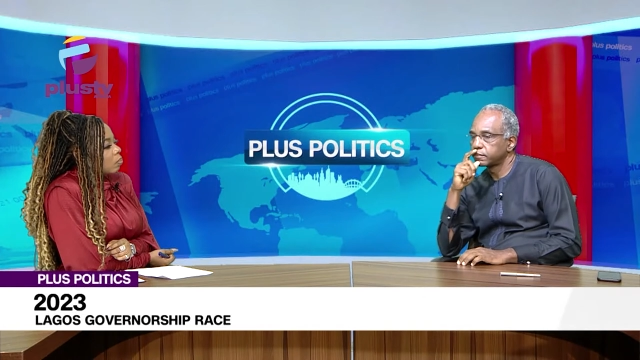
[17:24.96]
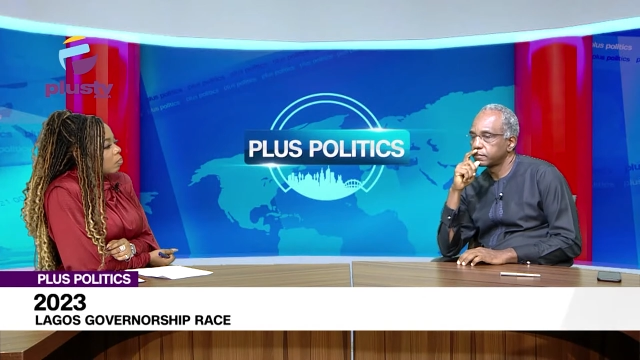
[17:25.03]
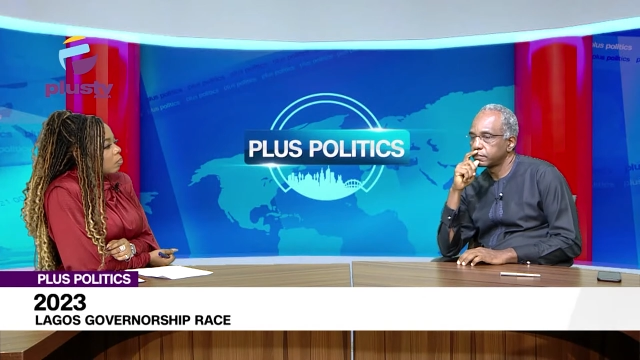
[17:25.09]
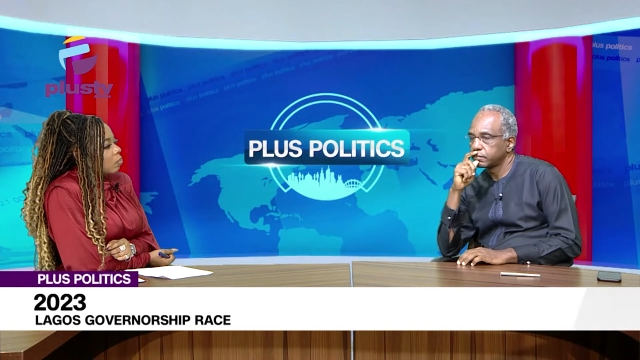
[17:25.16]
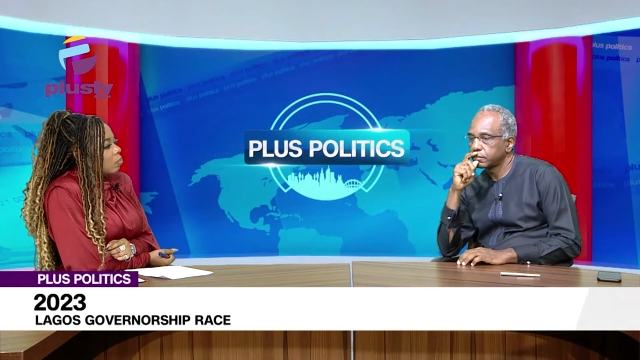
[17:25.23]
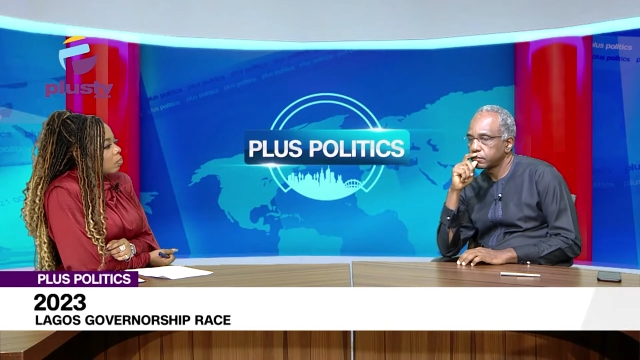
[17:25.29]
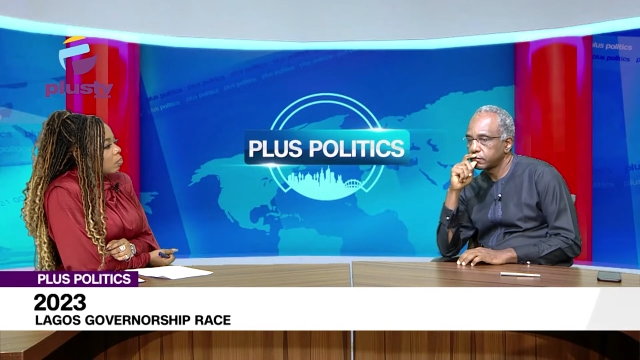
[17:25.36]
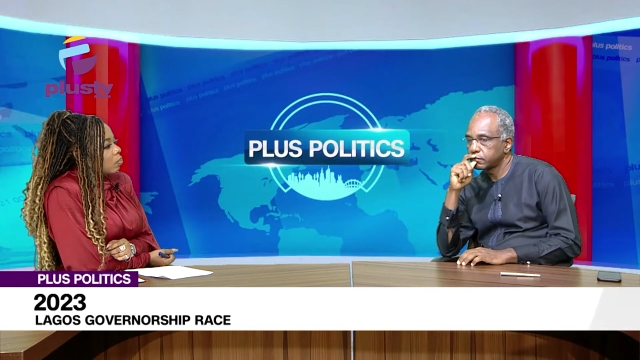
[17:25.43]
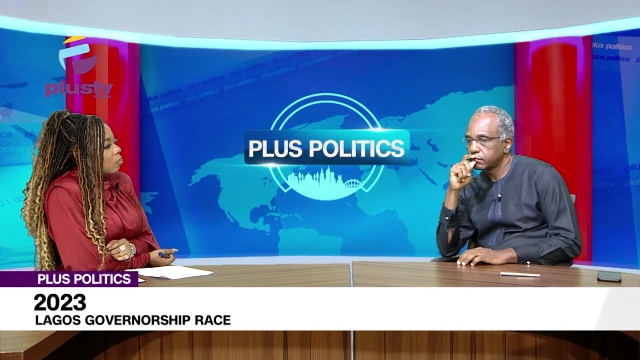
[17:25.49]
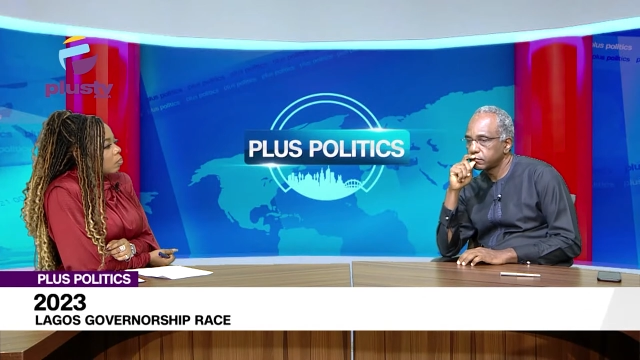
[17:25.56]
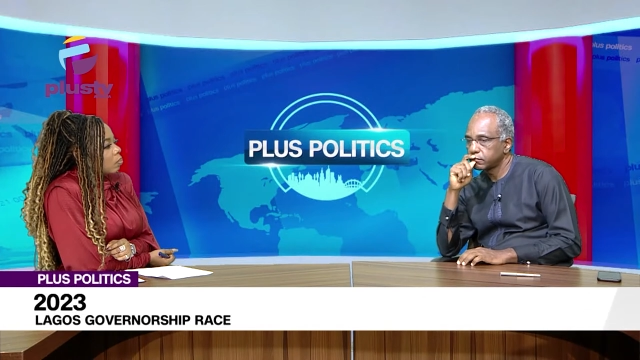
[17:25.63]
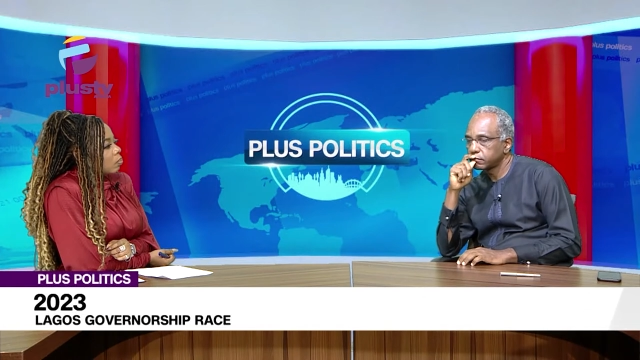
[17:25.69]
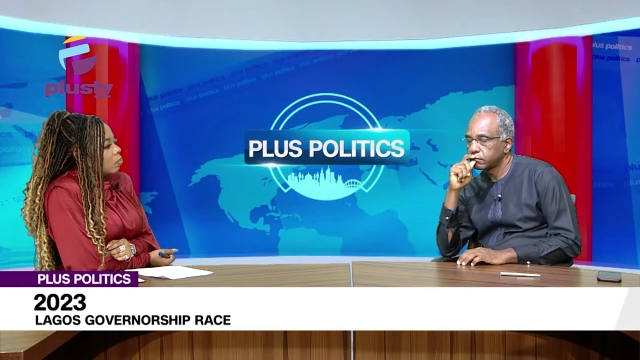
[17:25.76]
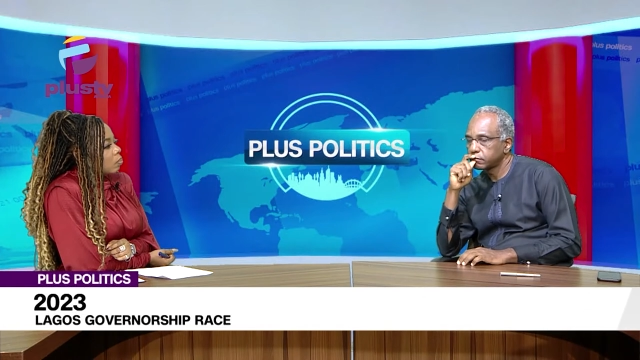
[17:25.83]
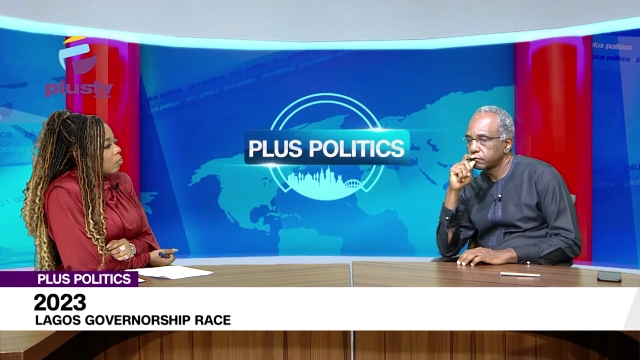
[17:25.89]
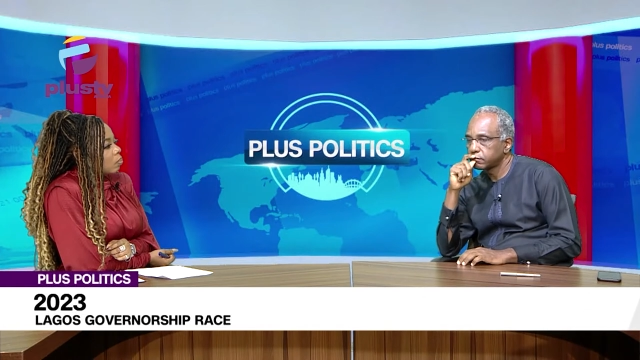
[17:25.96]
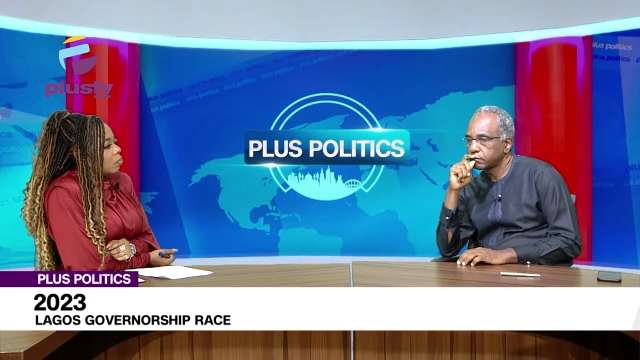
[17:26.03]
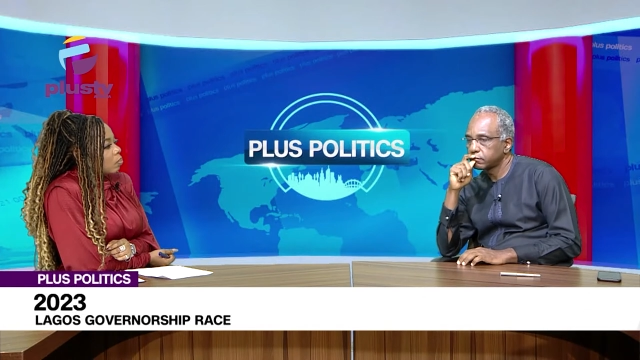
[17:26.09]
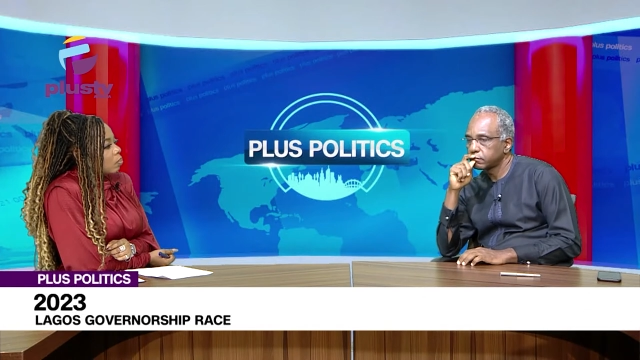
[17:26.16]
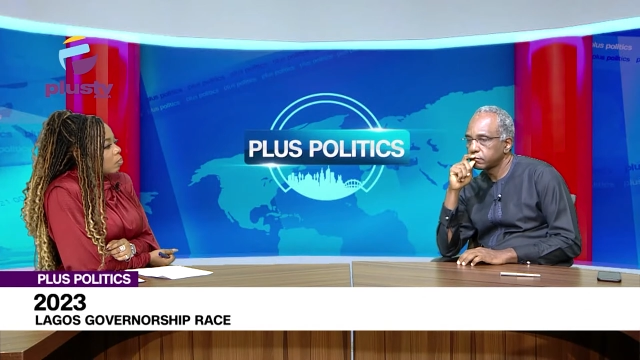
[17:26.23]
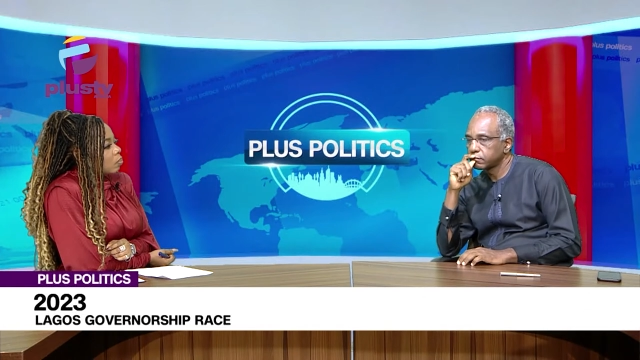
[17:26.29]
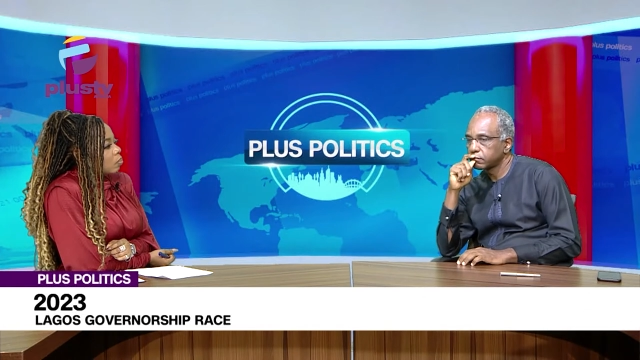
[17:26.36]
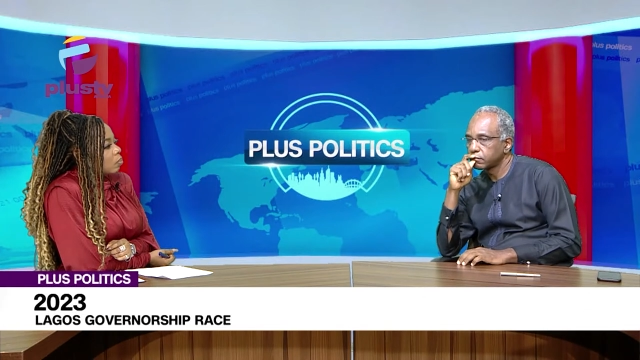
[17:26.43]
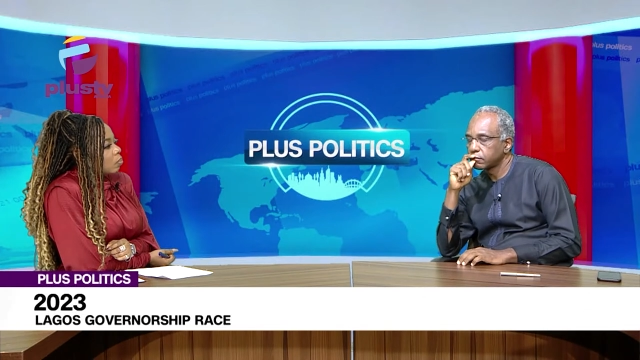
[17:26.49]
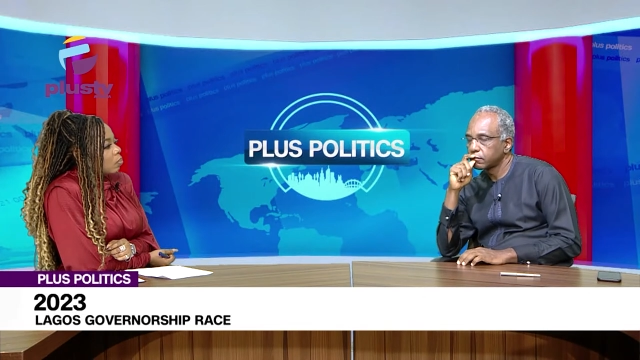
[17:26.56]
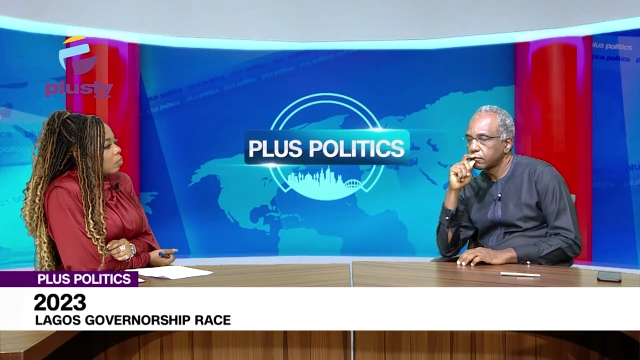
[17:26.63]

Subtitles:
Nothing is said.